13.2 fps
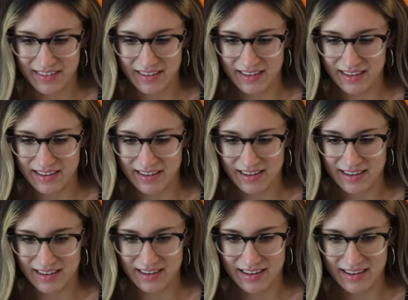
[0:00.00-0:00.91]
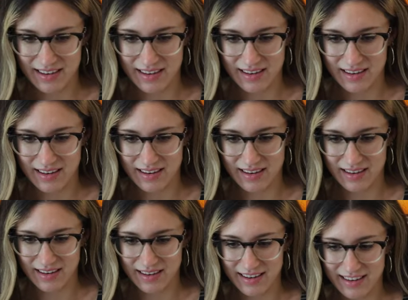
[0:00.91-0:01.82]
in future games.
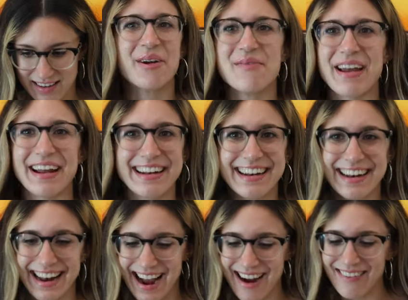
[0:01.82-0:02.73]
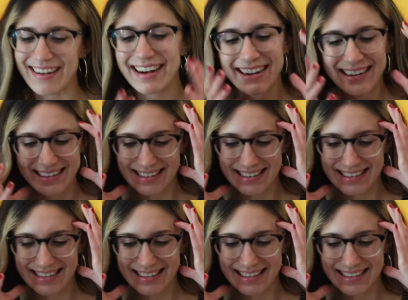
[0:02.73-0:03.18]
We made it an hour.